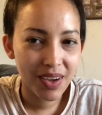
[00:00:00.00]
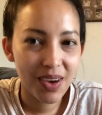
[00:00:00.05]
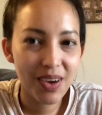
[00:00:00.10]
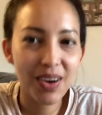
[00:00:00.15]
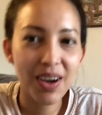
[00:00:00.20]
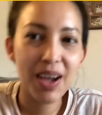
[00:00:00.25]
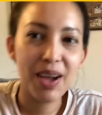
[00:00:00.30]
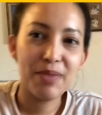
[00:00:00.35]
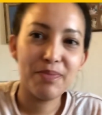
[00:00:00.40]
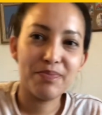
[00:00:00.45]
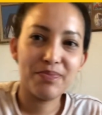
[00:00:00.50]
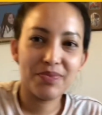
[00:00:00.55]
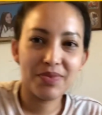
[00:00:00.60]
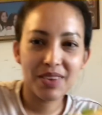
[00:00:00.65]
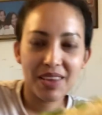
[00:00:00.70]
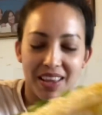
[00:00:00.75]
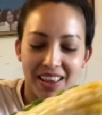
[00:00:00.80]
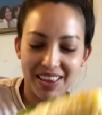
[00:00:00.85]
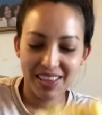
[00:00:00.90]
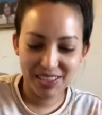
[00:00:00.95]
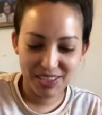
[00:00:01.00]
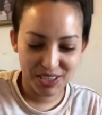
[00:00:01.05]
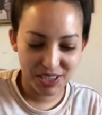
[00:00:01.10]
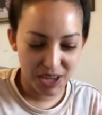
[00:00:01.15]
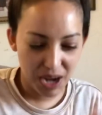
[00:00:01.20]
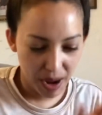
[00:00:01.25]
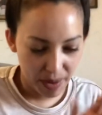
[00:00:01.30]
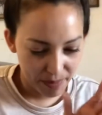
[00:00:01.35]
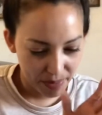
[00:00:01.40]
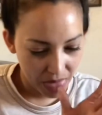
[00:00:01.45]
Okay, let's
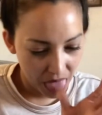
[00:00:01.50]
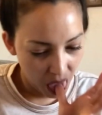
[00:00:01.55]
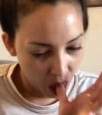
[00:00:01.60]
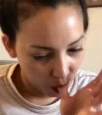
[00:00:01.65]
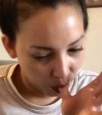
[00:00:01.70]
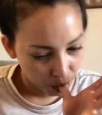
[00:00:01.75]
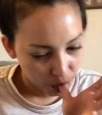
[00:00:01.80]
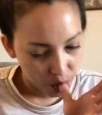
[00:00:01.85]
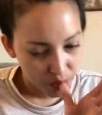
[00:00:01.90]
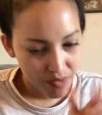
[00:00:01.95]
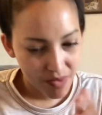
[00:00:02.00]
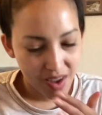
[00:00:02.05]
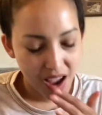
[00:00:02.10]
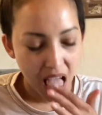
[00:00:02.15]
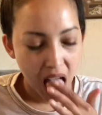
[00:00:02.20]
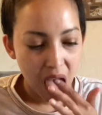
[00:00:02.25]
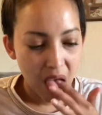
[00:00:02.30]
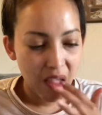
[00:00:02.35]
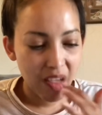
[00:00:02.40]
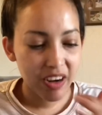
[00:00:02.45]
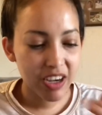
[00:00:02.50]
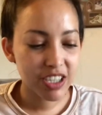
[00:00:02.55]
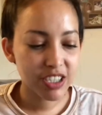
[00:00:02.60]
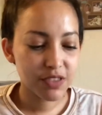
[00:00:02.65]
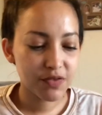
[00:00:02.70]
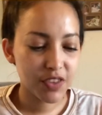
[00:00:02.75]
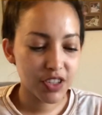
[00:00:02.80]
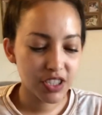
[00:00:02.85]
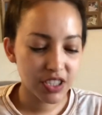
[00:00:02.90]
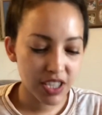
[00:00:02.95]
stop.
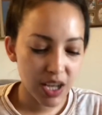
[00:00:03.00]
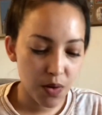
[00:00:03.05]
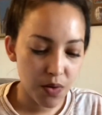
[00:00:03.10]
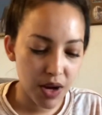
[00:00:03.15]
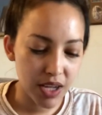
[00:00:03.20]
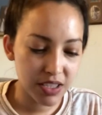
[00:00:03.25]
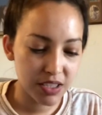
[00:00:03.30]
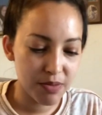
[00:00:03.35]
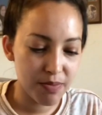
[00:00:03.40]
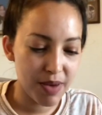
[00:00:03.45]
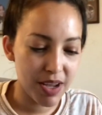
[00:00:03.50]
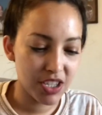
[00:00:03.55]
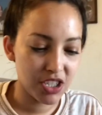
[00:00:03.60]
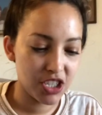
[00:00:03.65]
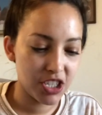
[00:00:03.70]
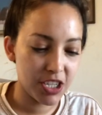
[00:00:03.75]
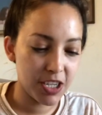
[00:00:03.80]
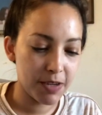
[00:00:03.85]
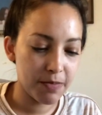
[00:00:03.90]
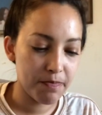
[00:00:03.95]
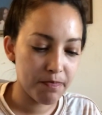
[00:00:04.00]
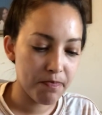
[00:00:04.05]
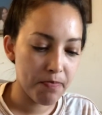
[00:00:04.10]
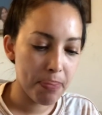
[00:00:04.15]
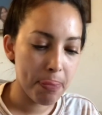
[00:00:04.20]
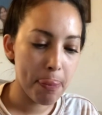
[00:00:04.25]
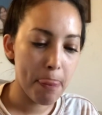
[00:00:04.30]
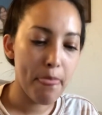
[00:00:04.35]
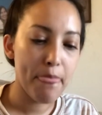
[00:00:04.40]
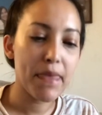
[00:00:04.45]
Because first I want to mention
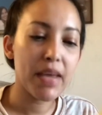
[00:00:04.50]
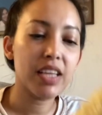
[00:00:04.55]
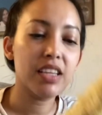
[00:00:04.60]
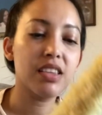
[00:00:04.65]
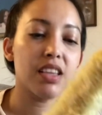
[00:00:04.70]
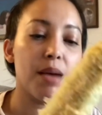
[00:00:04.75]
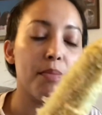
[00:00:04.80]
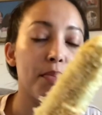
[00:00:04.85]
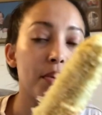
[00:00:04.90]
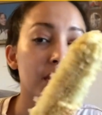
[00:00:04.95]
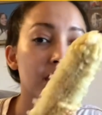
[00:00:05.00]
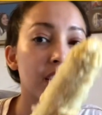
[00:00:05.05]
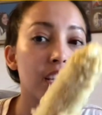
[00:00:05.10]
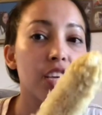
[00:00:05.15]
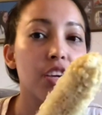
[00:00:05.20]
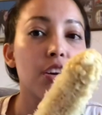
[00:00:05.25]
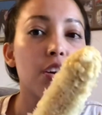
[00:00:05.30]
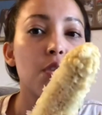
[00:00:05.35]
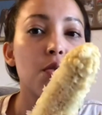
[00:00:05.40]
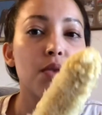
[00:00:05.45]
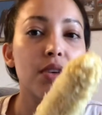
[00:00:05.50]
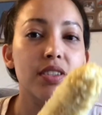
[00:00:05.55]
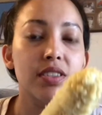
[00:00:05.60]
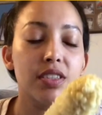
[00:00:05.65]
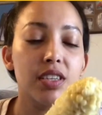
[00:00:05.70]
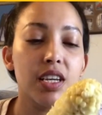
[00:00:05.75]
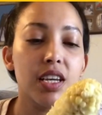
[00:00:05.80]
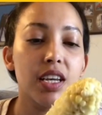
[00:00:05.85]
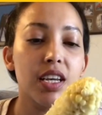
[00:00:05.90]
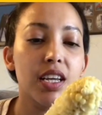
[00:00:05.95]
that the tapatio
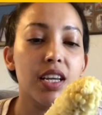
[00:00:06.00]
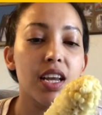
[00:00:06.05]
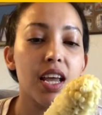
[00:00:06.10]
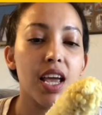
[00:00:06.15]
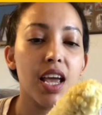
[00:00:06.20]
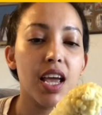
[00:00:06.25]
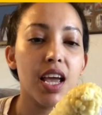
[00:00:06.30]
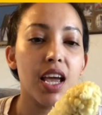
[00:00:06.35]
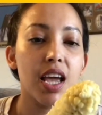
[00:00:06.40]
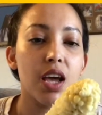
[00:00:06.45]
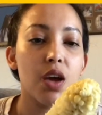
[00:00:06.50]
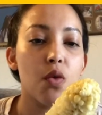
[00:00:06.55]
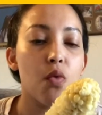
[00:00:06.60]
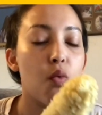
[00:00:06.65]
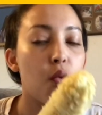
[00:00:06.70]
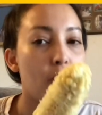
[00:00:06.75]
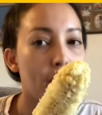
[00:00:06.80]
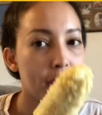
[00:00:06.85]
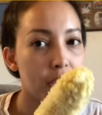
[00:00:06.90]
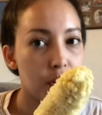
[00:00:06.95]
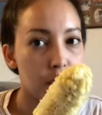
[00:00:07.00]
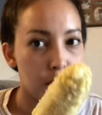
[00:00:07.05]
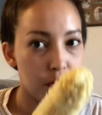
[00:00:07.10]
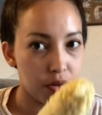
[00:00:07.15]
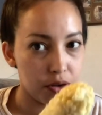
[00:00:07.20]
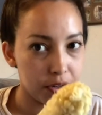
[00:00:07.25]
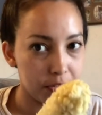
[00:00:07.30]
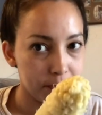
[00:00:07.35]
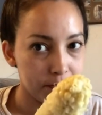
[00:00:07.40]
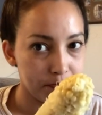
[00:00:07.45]
was in a white
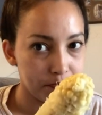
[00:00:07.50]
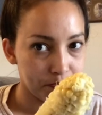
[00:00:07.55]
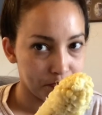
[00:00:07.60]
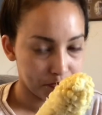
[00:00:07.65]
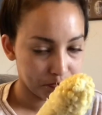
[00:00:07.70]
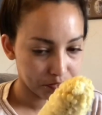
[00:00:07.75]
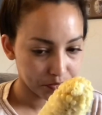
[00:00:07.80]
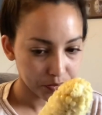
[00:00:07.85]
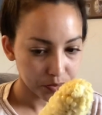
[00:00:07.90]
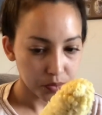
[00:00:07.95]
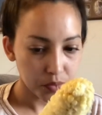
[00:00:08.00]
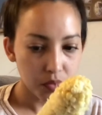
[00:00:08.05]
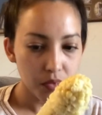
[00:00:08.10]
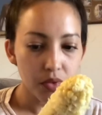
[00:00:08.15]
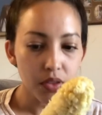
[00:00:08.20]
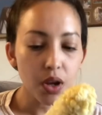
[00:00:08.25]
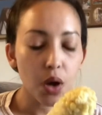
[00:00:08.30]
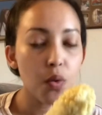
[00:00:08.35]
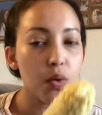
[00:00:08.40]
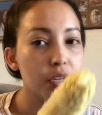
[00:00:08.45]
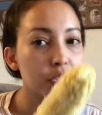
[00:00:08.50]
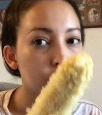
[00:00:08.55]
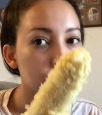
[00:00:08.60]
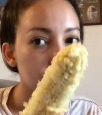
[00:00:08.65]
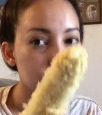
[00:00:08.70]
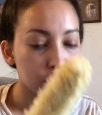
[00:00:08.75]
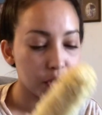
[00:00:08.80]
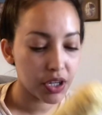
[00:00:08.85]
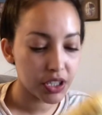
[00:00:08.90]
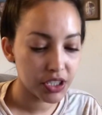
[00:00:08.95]
corn, which
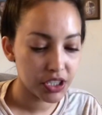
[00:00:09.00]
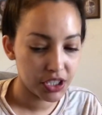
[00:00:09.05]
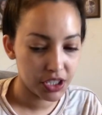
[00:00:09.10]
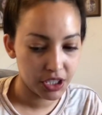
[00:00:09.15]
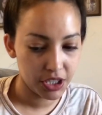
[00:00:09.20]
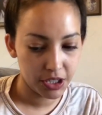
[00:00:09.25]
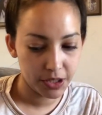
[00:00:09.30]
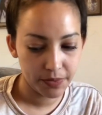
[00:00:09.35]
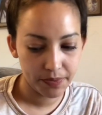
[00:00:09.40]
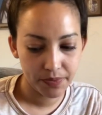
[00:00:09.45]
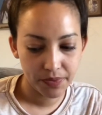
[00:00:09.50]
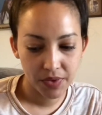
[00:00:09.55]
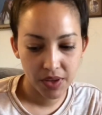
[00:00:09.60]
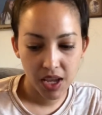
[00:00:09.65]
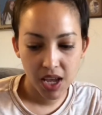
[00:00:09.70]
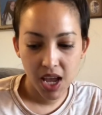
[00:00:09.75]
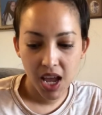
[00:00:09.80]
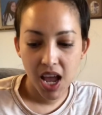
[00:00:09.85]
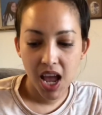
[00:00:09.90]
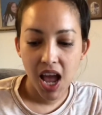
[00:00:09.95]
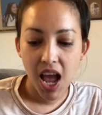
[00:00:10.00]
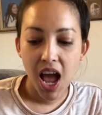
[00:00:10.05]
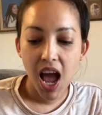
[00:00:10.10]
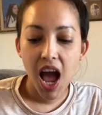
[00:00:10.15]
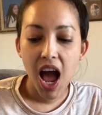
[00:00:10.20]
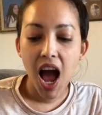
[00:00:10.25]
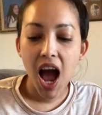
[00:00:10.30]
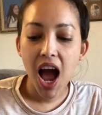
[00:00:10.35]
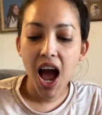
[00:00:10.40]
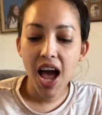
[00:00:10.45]
was crunchier.
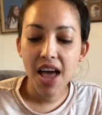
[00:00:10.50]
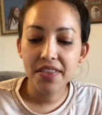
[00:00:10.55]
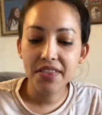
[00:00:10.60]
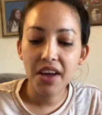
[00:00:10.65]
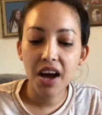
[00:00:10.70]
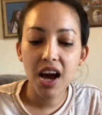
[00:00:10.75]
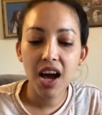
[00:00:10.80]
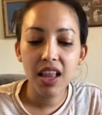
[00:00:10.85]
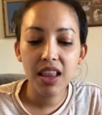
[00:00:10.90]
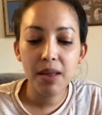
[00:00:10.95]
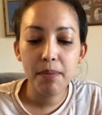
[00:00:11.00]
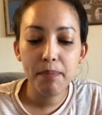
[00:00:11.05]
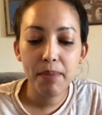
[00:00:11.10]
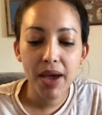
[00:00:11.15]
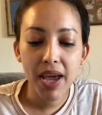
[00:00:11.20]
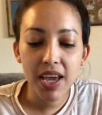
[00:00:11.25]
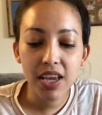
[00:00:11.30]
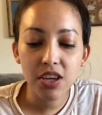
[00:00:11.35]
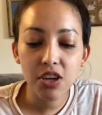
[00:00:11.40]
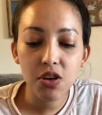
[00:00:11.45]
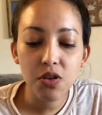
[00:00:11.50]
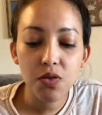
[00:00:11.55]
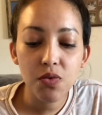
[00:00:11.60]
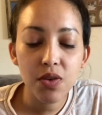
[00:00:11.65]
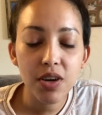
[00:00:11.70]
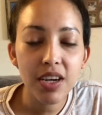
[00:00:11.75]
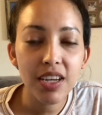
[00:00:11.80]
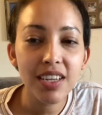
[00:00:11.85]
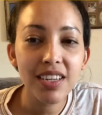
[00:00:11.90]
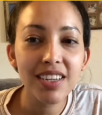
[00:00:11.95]
And the jalapeno
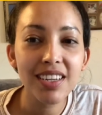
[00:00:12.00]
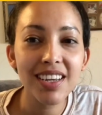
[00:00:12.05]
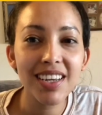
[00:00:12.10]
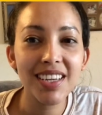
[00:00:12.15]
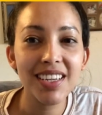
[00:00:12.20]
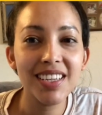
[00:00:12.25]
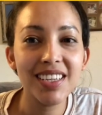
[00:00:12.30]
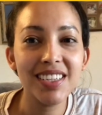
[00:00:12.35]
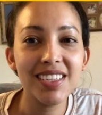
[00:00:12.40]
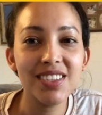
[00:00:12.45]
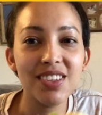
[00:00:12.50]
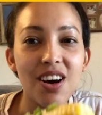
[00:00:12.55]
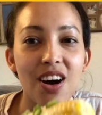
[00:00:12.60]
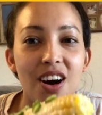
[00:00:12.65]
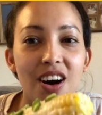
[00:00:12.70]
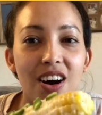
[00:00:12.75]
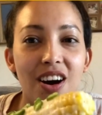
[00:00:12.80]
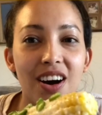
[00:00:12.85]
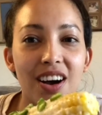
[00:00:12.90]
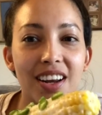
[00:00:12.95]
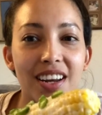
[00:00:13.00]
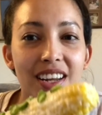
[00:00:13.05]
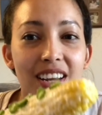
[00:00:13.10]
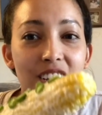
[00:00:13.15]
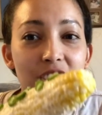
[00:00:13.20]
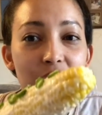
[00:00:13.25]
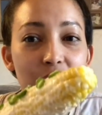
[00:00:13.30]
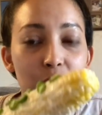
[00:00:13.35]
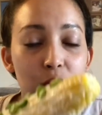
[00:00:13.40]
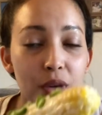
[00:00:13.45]
one is on
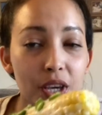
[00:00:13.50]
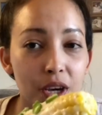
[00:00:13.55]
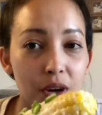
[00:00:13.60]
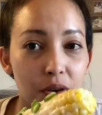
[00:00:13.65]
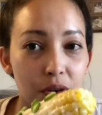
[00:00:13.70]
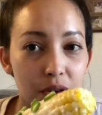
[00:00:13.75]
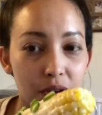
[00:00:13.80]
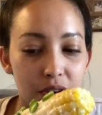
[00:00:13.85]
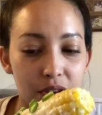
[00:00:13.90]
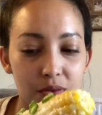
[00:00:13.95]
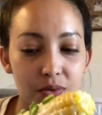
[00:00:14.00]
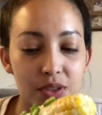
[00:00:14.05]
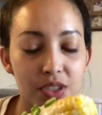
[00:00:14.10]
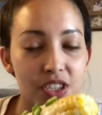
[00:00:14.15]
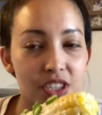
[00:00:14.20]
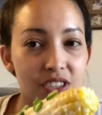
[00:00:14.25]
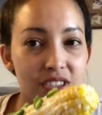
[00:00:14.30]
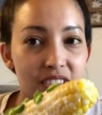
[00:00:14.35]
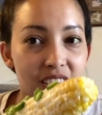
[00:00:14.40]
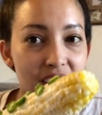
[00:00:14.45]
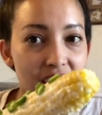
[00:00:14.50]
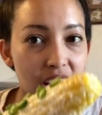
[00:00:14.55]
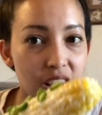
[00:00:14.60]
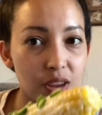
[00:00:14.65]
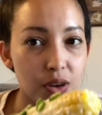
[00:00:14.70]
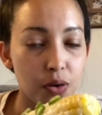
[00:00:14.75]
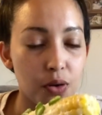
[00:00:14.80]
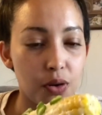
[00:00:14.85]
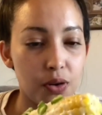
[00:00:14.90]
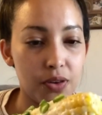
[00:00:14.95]
a sweet corn, which is the
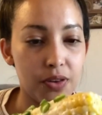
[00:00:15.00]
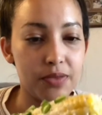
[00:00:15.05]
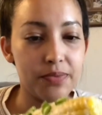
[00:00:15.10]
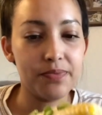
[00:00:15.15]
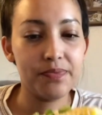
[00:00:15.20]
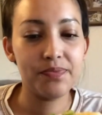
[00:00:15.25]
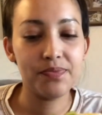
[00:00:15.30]
yellow corn.